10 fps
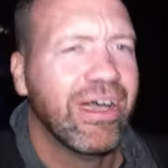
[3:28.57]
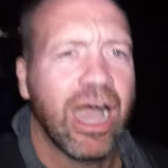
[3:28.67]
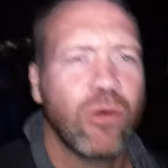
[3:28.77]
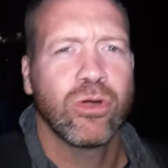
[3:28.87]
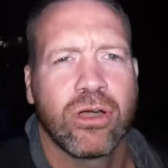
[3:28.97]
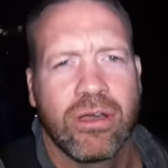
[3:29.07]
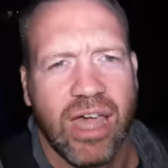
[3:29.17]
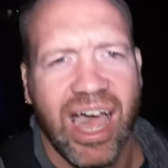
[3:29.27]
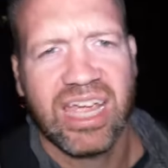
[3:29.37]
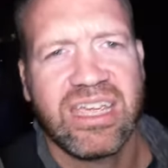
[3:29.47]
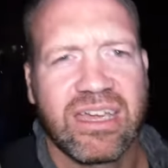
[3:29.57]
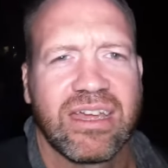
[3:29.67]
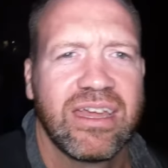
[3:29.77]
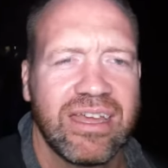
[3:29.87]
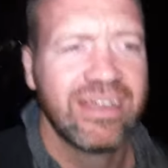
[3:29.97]
hour hike.
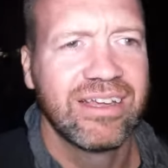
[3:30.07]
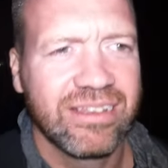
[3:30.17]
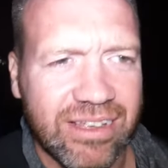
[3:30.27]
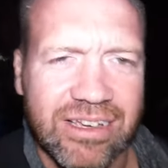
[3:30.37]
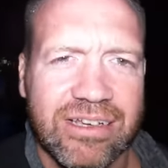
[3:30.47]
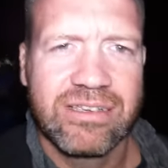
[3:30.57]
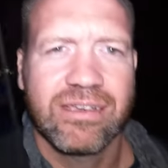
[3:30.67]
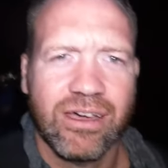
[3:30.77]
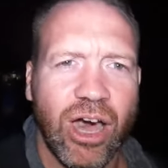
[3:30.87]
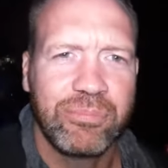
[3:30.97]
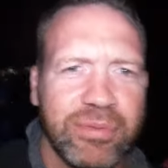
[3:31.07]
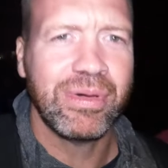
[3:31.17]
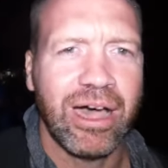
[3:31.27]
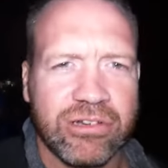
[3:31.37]
Up the mountain,